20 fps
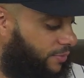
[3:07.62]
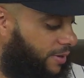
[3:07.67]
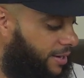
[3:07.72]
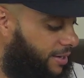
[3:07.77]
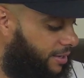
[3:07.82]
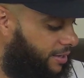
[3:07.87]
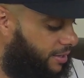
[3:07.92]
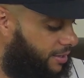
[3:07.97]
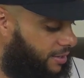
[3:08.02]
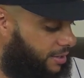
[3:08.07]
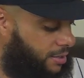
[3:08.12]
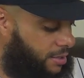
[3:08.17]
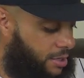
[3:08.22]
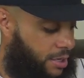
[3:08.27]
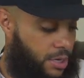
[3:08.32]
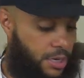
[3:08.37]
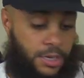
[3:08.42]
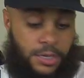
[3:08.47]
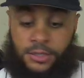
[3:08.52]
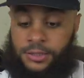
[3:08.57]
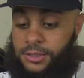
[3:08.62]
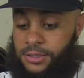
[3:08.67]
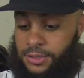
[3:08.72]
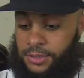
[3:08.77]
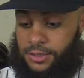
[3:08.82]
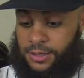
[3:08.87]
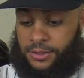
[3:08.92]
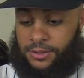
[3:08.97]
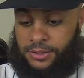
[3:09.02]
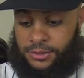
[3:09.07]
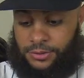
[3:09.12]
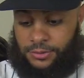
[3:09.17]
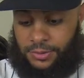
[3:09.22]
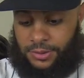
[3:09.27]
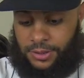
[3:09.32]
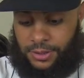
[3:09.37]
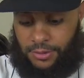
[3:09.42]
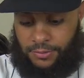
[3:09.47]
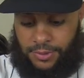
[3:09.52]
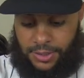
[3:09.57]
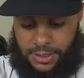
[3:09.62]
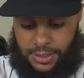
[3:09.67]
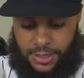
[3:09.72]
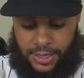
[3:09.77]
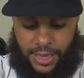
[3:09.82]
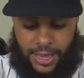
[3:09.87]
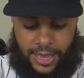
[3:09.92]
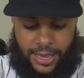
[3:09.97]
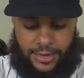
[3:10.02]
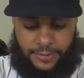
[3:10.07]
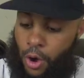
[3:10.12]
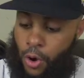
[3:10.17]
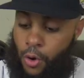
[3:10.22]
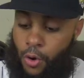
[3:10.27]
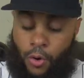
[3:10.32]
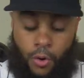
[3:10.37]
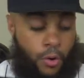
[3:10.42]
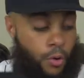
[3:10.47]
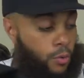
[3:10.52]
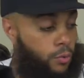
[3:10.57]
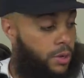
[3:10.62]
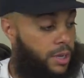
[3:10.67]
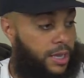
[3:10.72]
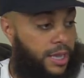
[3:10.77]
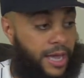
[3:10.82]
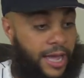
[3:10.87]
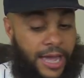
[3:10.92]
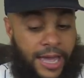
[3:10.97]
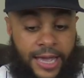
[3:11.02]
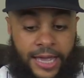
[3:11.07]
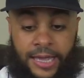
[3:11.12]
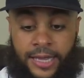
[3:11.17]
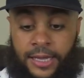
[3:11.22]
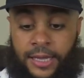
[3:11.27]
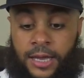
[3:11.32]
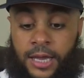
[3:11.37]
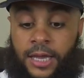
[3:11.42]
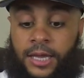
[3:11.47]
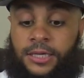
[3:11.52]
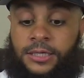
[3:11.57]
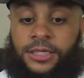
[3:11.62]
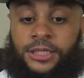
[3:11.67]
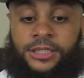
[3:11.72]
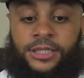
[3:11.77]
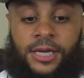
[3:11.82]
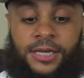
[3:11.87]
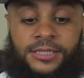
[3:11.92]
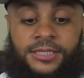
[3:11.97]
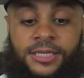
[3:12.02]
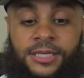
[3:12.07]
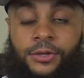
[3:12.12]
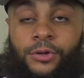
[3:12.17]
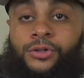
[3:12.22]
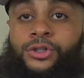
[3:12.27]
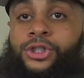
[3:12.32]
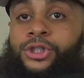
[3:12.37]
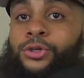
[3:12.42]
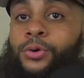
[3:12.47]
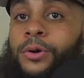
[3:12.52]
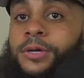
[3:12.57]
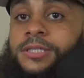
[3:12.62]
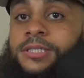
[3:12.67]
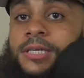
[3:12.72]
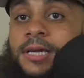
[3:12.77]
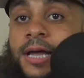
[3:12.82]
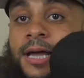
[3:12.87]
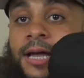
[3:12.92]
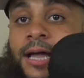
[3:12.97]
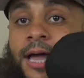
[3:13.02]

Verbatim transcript: right here. Let's see another joint that we got. Okay, did y'all see those shorts that I